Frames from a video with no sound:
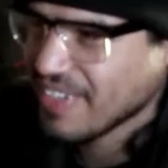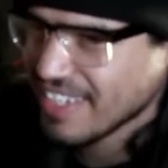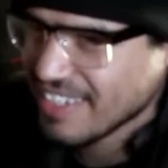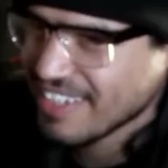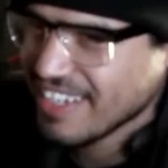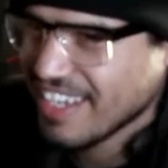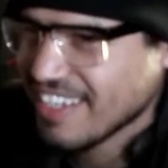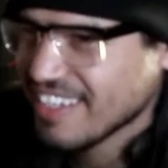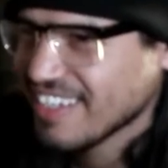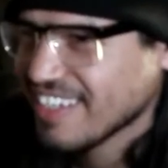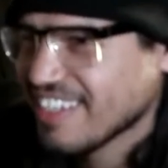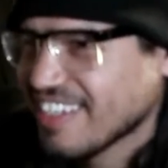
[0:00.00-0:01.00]
go in. Yeah.
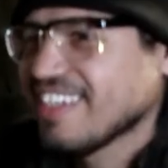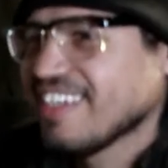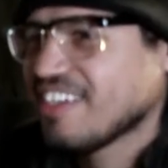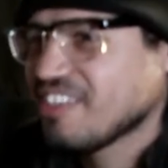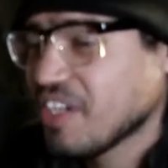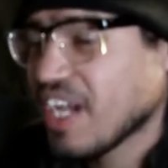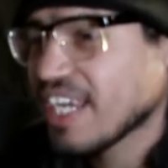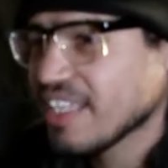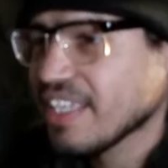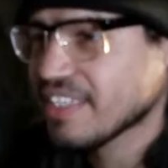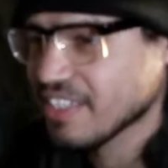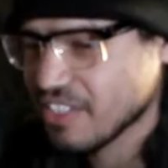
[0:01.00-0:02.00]
And then go in. Because you got
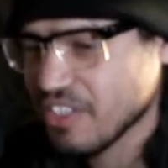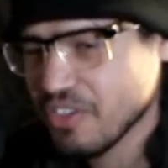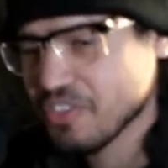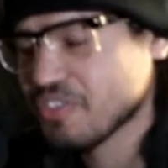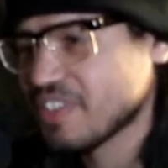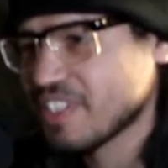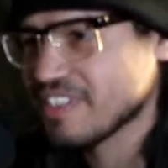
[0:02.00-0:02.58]
to lick the clothes